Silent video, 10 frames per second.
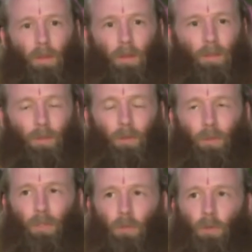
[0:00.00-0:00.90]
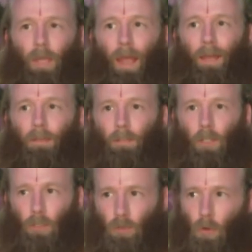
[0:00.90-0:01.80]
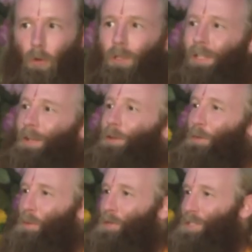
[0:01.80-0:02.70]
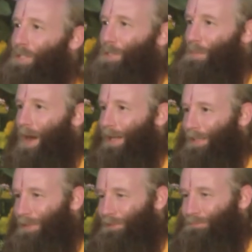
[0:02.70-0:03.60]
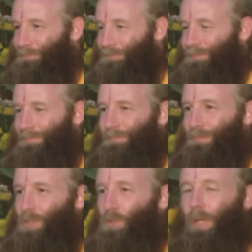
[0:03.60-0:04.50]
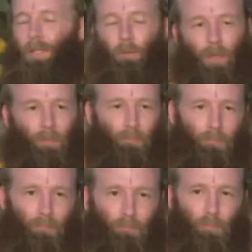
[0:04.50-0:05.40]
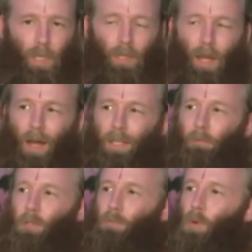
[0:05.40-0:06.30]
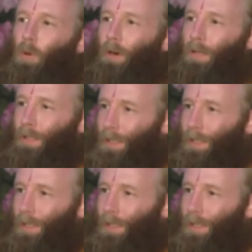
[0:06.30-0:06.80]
you can't control another person's mind. So anyway, Prahlad was born